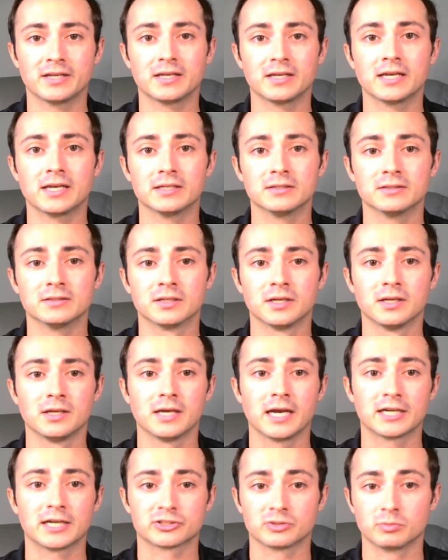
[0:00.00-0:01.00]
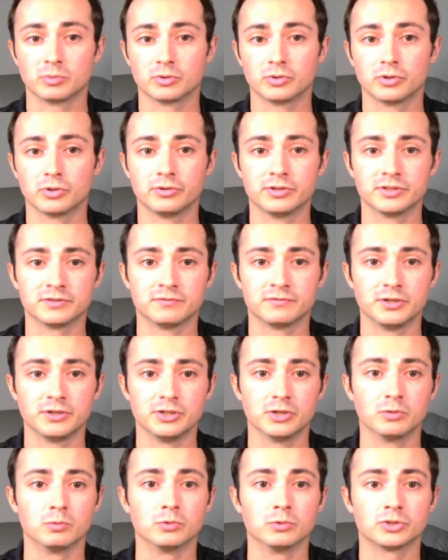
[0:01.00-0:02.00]
And actually, below this
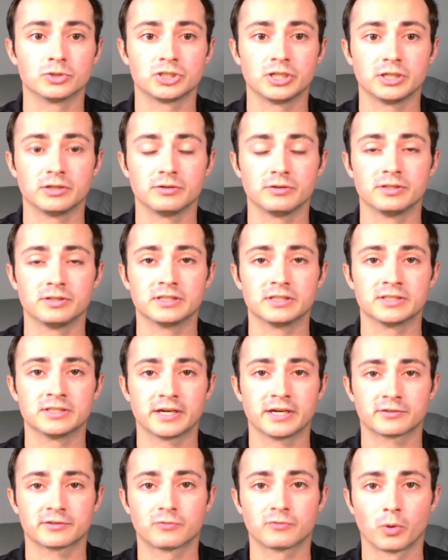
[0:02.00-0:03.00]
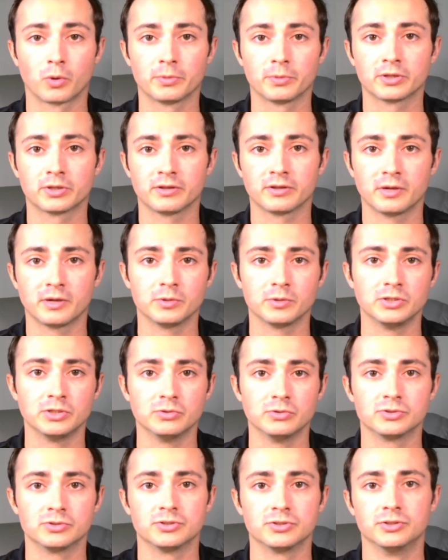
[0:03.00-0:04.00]
video, we'll share the exact formula that we
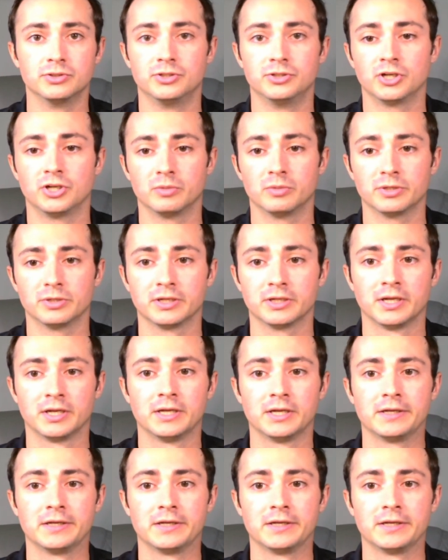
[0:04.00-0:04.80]
use to determine